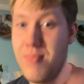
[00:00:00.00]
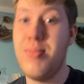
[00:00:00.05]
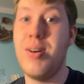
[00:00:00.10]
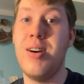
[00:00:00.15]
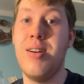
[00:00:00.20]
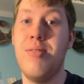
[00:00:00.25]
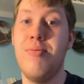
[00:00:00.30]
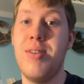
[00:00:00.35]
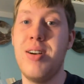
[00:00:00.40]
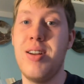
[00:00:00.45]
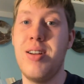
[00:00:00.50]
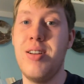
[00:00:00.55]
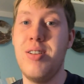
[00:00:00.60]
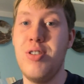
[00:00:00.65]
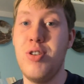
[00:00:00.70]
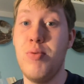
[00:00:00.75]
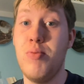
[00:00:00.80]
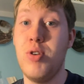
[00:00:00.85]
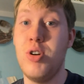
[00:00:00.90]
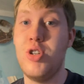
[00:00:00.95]
By the way,
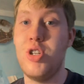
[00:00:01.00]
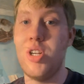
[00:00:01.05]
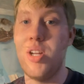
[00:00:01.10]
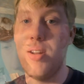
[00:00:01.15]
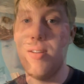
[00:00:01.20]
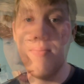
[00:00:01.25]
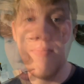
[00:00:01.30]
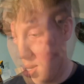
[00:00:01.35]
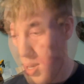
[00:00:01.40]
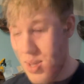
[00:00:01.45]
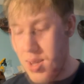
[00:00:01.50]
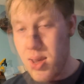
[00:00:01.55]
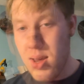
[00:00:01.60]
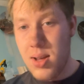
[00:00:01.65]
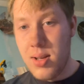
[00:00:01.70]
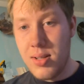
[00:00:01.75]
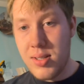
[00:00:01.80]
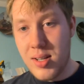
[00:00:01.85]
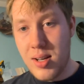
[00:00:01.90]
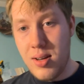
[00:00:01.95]
you're watching.
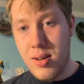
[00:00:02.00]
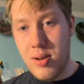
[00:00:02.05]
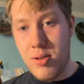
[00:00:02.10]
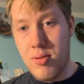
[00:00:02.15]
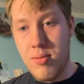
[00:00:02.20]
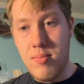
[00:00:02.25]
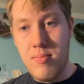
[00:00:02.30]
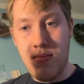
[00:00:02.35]
So